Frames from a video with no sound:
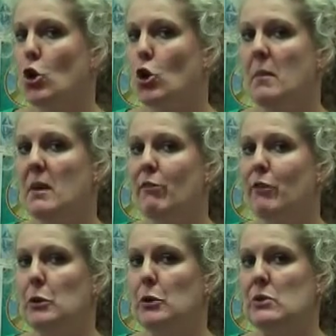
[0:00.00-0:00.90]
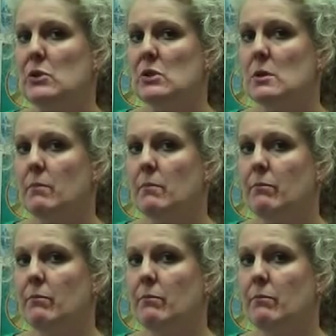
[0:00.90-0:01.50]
common foods.